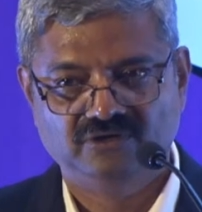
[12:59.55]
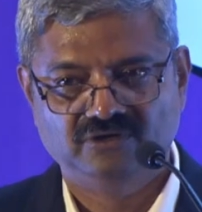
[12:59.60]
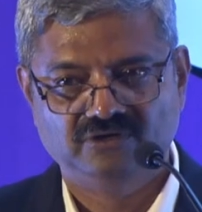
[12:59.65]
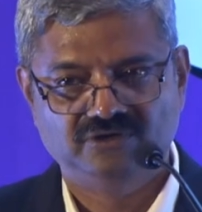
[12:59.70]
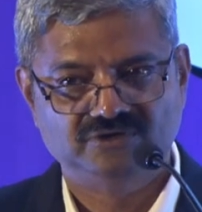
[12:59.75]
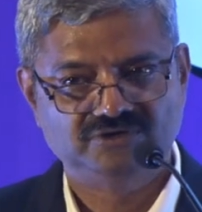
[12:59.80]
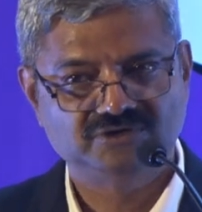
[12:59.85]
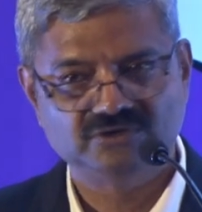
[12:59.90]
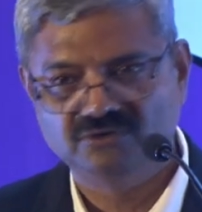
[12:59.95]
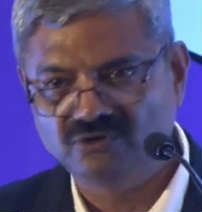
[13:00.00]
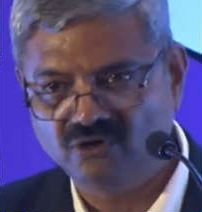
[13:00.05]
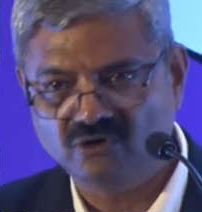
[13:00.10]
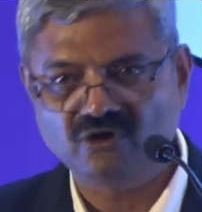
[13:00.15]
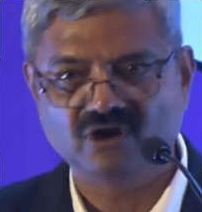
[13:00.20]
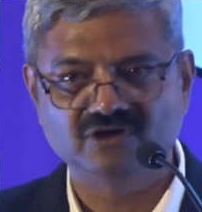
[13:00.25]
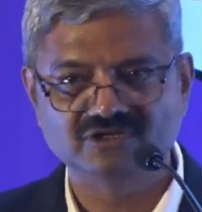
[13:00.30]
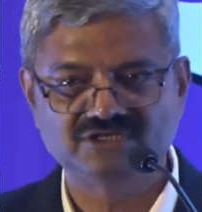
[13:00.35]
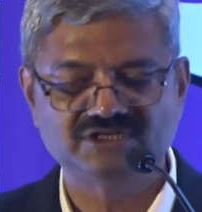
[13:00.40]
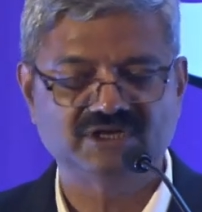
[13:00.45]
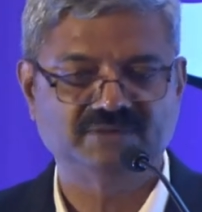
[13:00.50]
So no
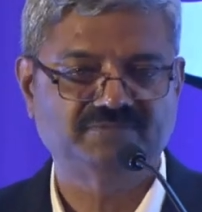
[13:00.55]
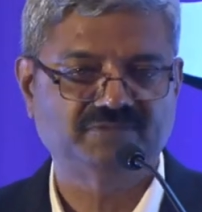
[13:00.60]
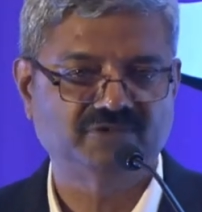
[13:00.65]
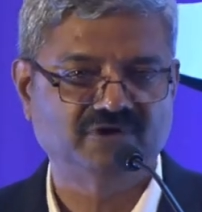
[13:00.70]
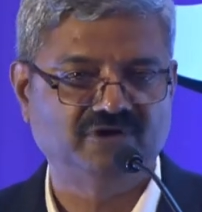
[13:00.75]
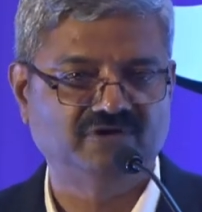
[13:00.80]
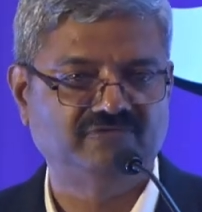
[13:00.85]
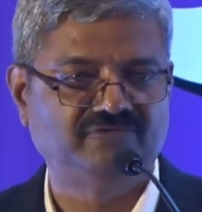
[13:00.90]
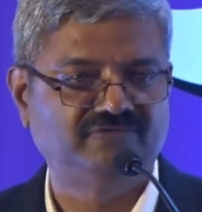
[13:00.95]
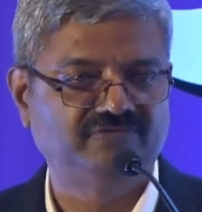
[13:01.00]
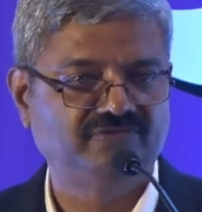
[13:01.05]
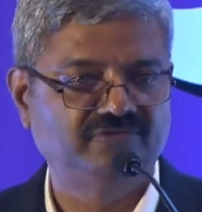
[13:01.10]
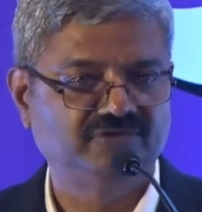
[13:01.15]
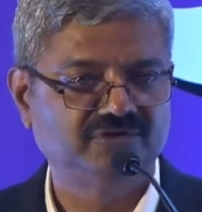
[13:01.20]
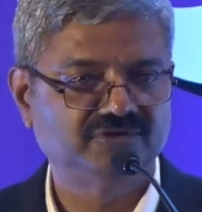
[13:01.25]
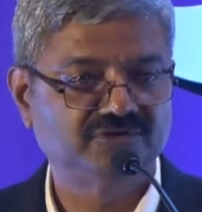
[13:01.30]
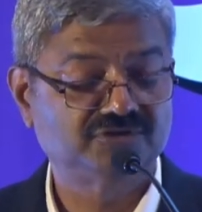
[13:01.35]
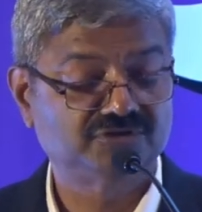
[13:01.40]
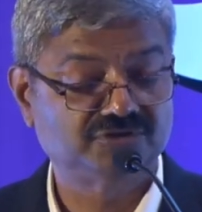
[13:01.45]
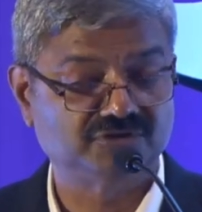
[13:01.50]
concept of
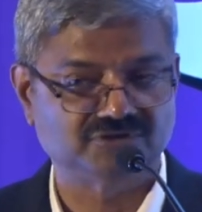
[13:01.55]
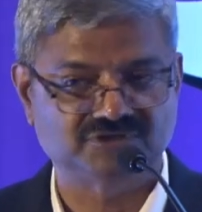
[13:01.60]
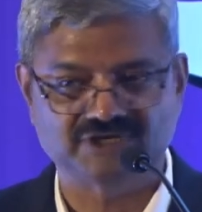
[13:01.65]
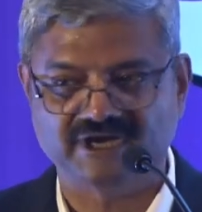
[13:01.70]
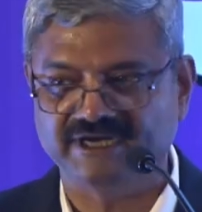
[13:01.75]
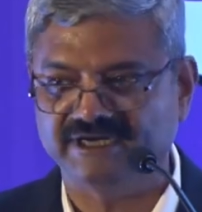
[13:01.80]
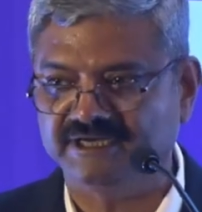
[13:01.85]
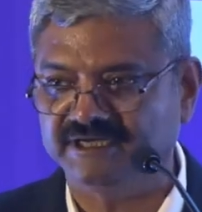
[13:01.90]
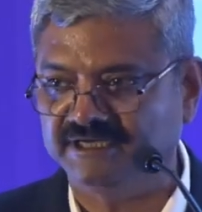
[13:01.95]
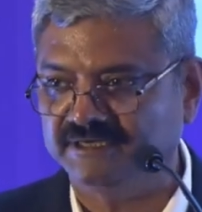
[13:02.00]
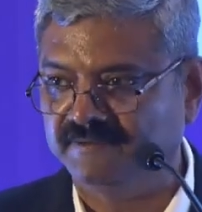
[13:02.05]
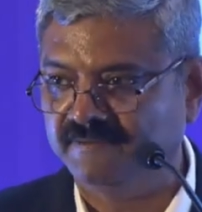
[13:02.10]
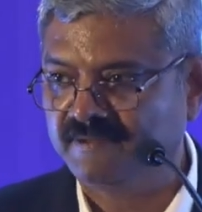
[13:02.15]
society.